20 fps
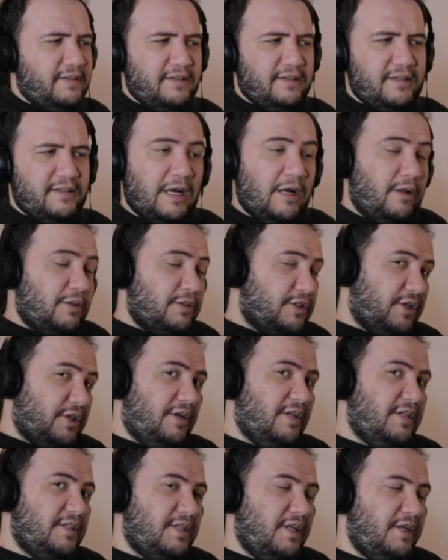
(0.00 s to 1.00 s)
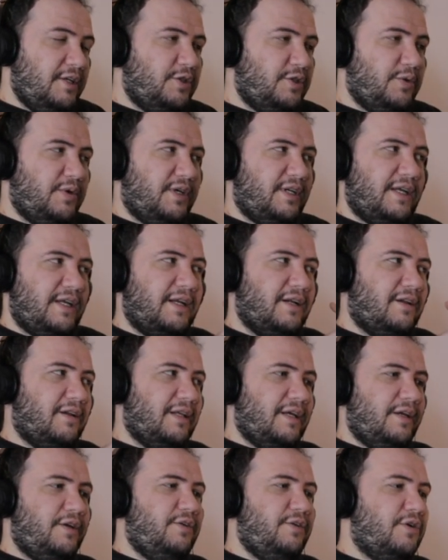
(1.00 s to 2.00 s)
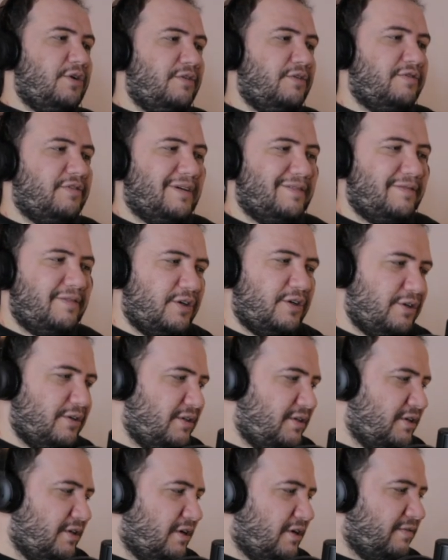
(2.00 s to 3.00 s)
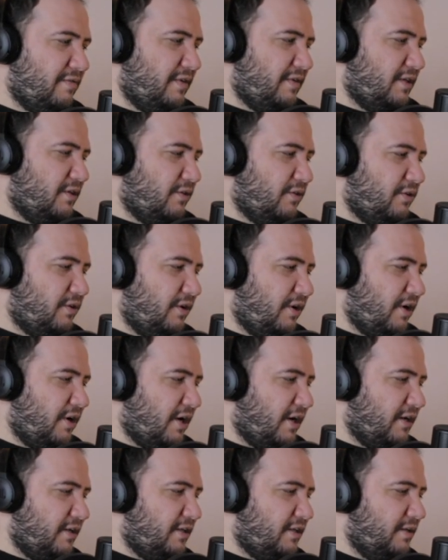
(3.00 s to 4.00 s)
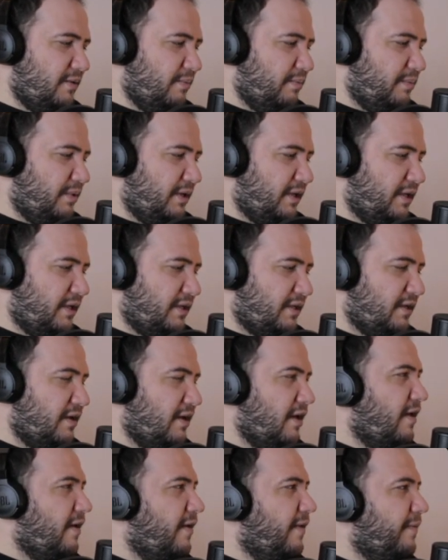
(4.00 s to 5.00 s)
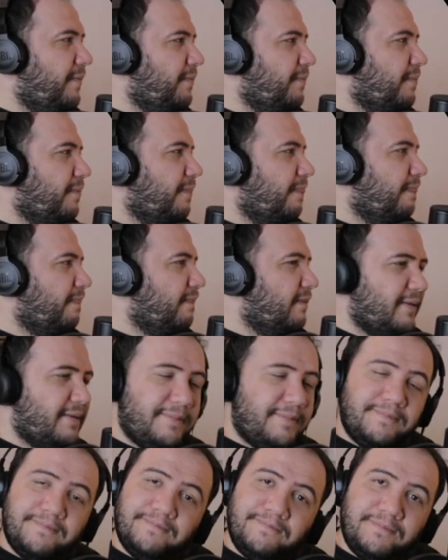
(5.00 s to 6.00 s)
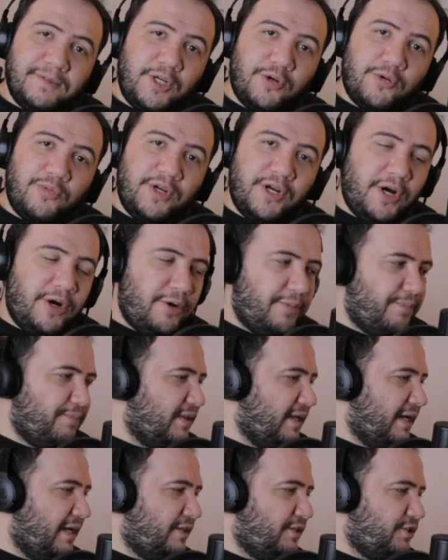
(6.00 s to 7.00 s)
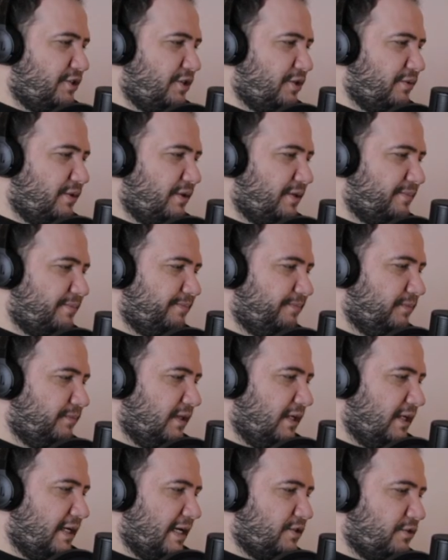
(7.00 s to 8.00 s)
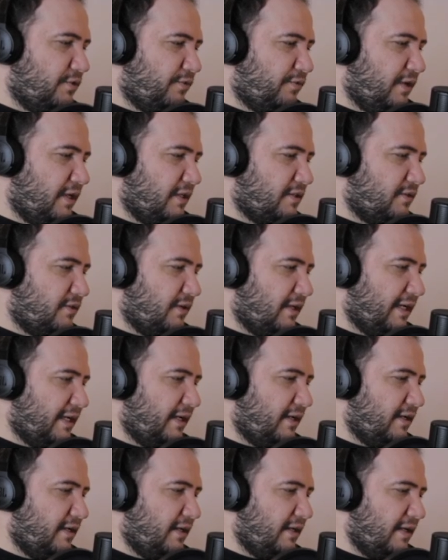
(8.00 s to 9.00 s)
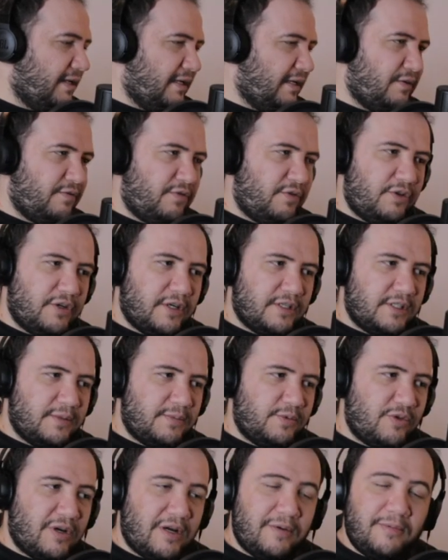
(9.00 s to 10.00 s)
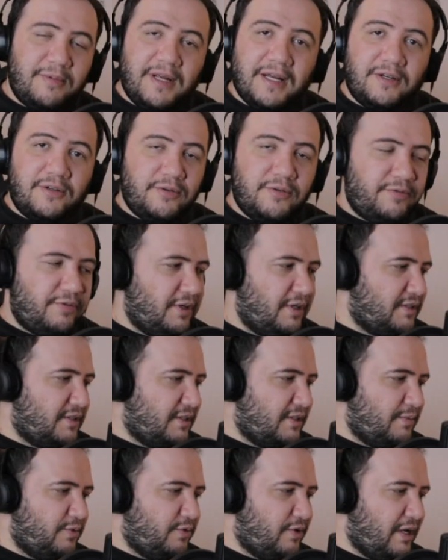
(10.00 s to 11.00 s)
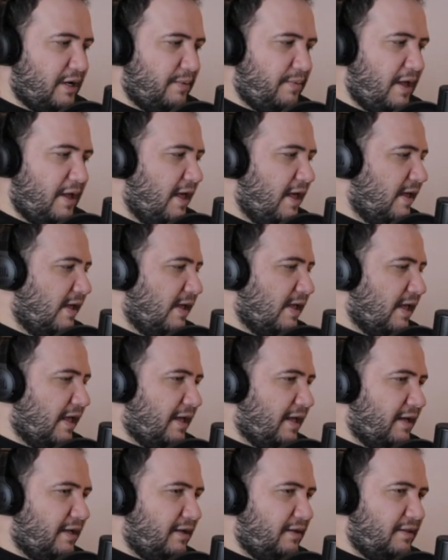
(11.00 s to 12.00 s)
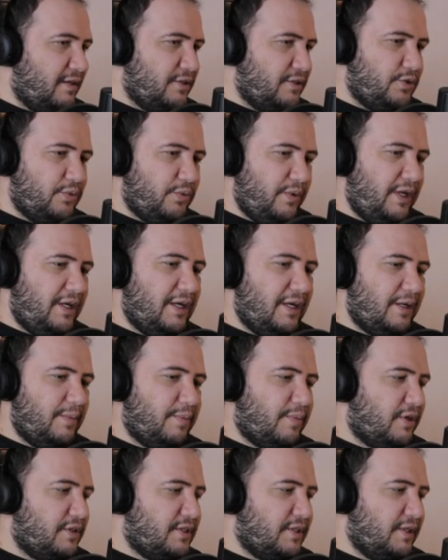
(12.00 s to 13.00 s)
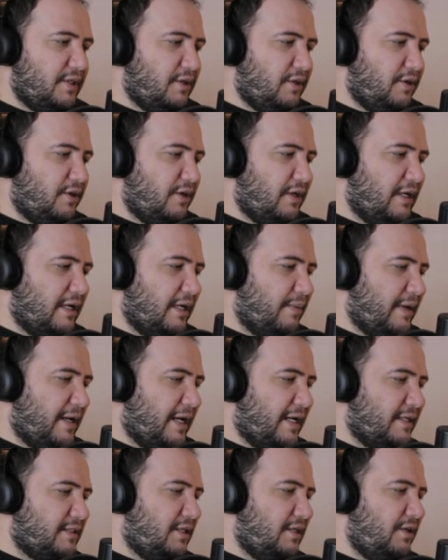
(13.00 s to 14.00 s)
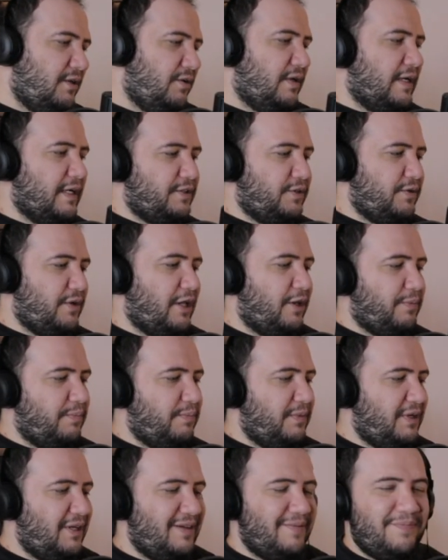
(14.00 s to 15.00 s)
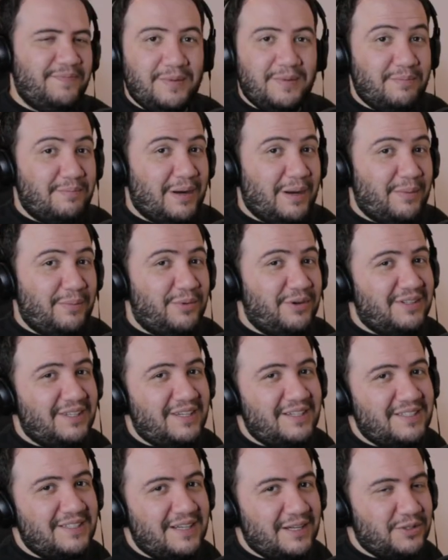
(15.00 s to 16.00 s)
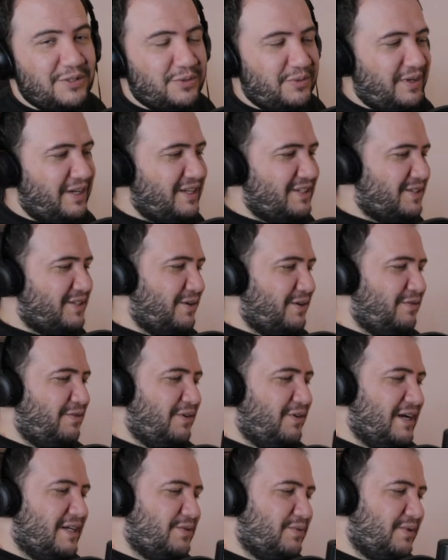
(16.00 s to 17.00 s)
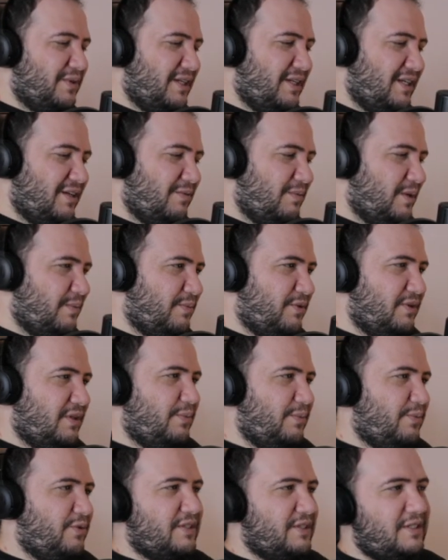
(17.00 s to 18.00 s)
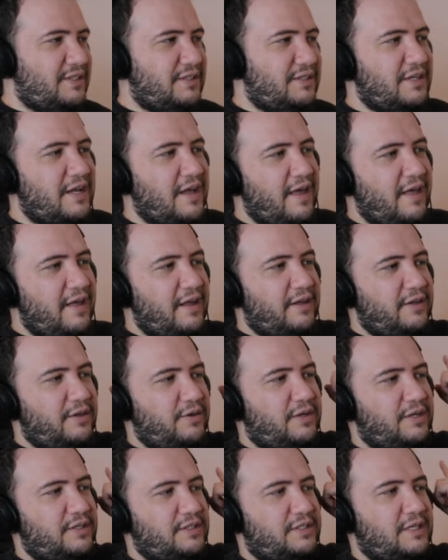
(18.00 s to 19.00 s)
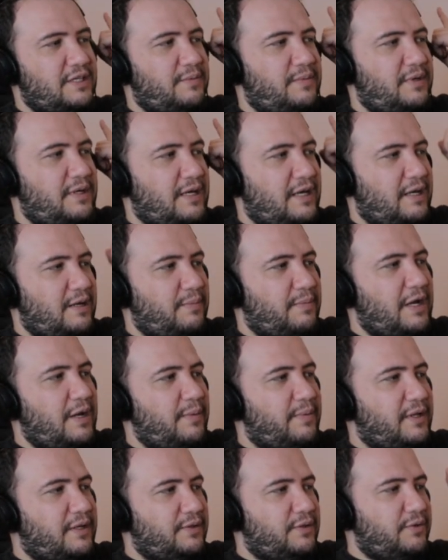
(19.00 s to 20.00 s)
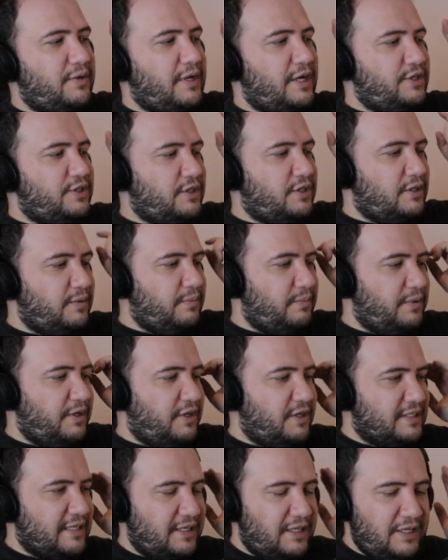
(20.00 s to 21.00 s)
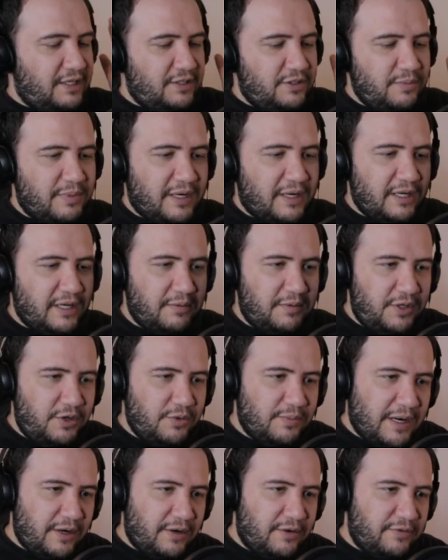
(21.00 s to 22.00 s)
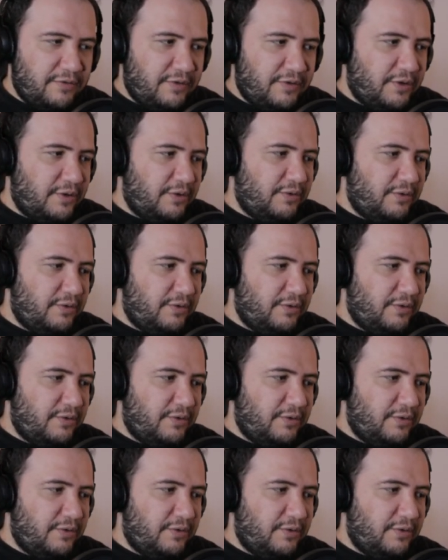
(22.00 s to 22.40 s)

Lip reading: I'll start listening to it, and I'll let you know if I've heard of it or not, but here we go. Ed Sheeran. Guys, don't forget to like, and if you're not subscribed yet, don't forget to subscribe. And this week in particular, I'm asking you guys to help me. My birthday is next week, so if you guys want to give me a birthday present, you can send me a PayPal donation because I need to buy a new microphone